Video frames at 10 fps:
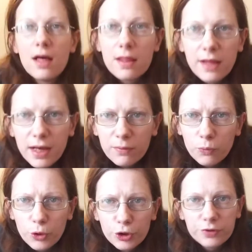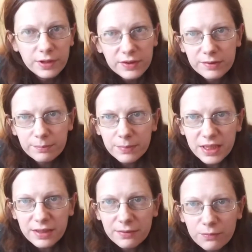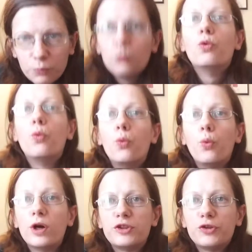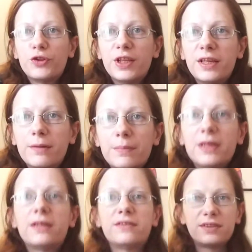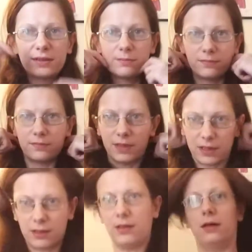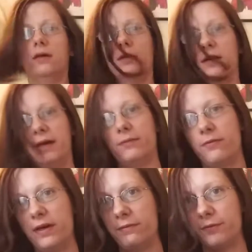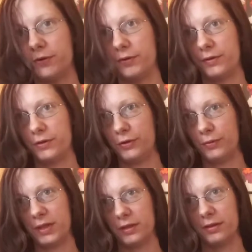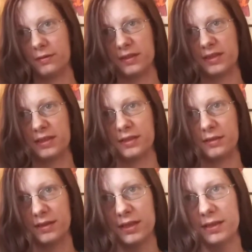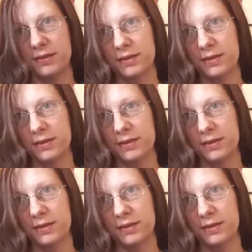that word doesn't mean what you think it means. Alright, without further ado here, let's get into this.